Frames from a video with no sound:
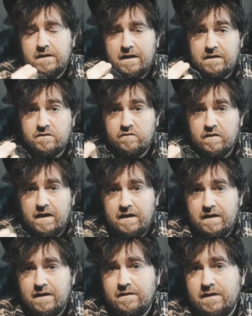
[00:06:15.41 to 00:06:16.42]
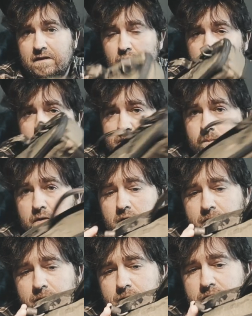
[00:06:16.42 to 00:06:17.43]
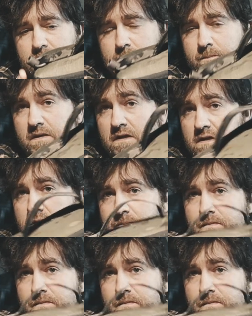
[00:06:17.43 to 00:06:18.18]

It's great, and I think it works perfect for some beer.